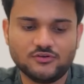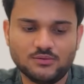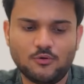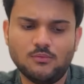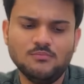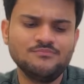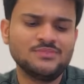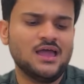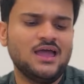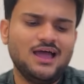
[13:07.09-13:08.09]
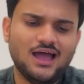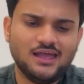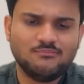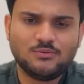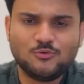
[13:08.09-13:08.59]
for the problem.
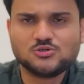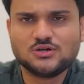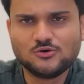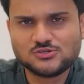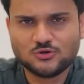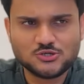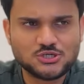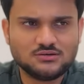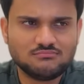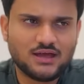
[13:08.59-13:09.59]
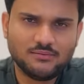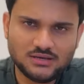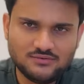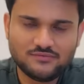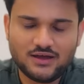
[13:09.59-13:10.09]
I proposed a good solution, I
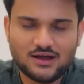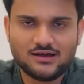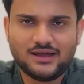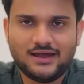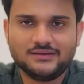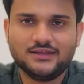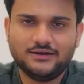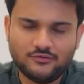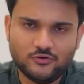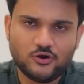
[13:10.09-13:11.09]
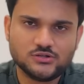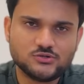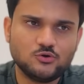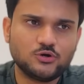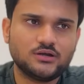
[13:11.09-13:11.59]
believe, uh, and the interviewer
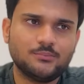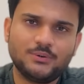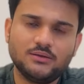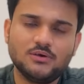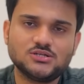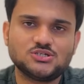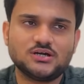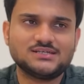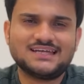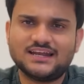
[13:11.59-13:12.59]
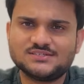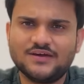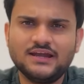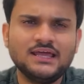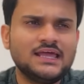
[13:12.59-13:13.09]
also looked pretty much uh,
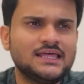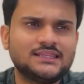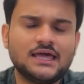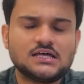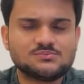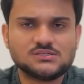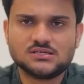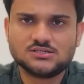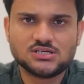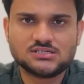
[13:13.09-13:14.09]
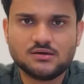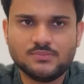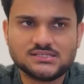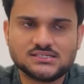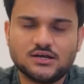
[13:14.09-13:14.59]
satisfied. They asked me just a
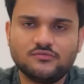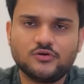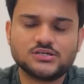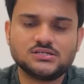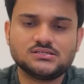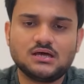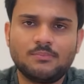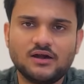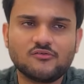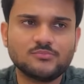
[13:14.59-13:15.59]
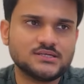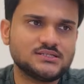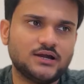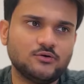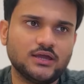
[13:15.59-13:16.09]
basic set of questions apart from this
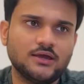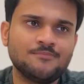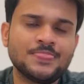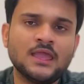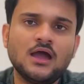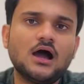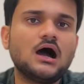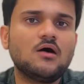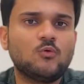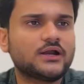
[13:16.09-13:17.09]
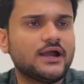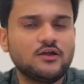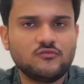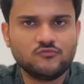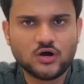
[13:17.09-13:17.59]
that, okay, uh, what kind
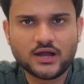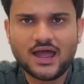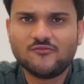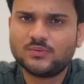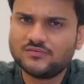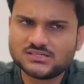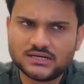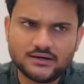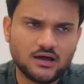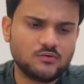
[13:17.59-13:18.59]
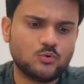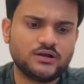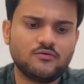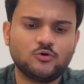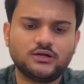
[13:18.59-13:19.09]
of work I have previously done,
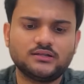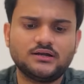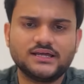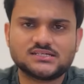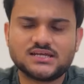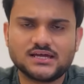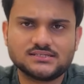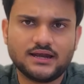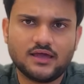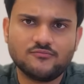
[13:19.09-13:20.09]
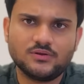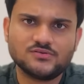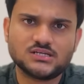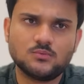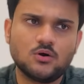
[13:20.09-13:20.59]
what are, uh, what are the tech stacks that I have
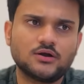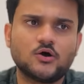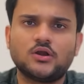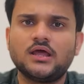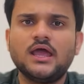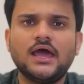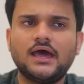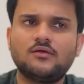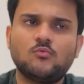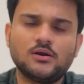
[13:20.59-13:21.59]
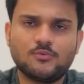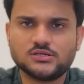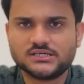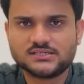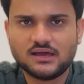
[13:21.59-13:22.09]
previously worked on, and what
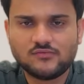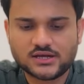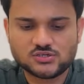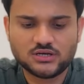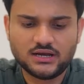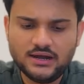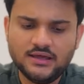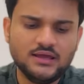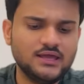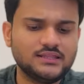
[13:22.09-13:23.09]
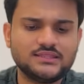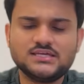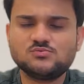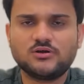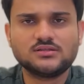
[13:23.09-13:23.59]
projects I have actually led.
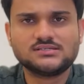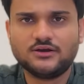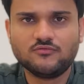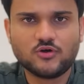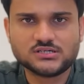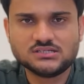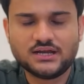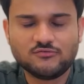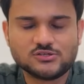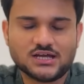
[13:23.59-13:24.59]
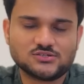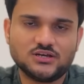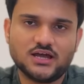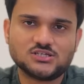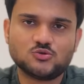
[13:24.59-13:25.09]
These were the set of questions that was
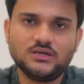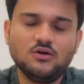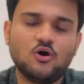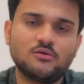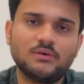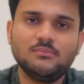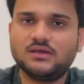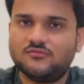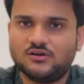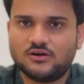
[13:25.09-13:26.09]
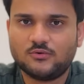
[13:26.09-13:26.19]
actually asked to me on my behavioral